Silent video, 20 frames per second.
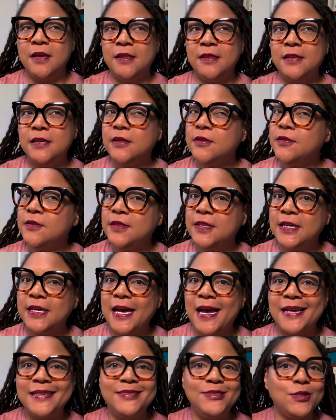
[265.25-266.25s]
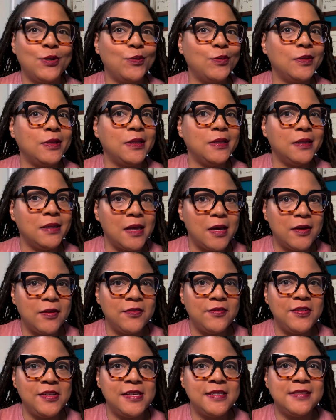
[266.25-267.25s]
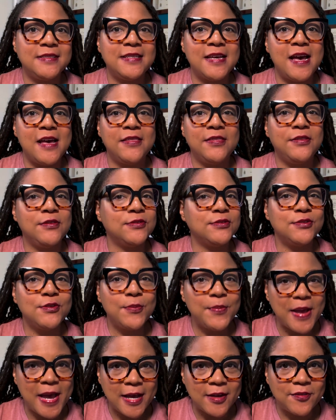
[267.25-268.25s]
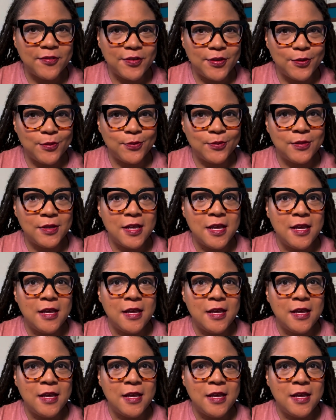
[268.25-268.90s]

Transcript: The other thing I don't love is that there's no back view.